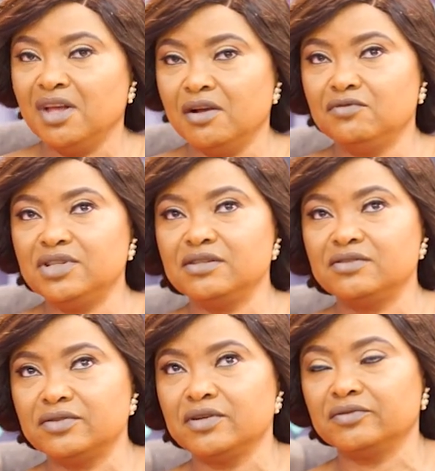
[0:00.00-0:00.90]
Not because
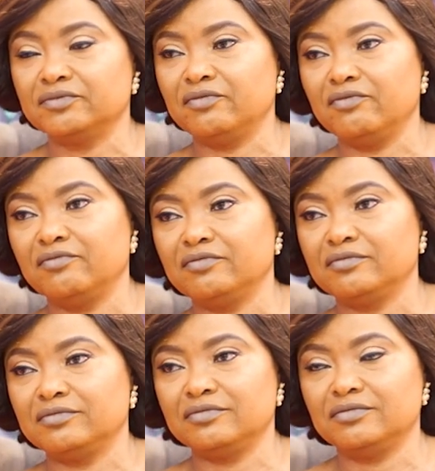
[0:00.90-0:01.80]
I'm trying to win an
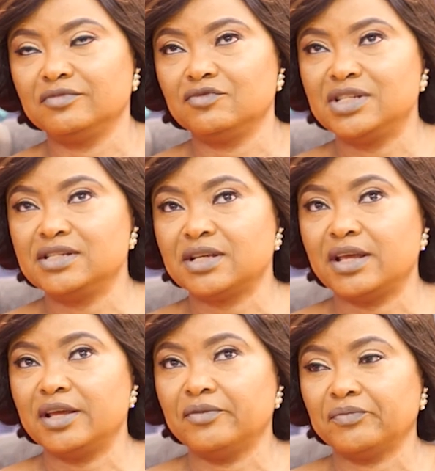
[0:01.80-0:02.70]
argument, but because I'm
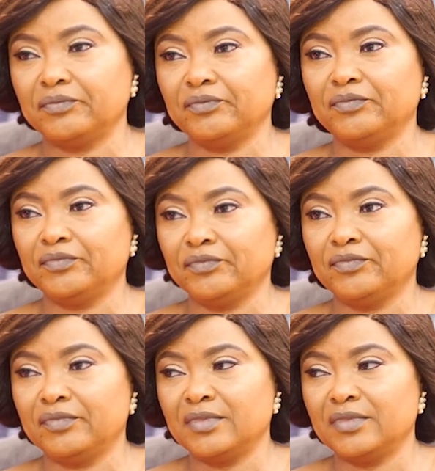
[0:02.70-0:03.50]
going to win a relationship.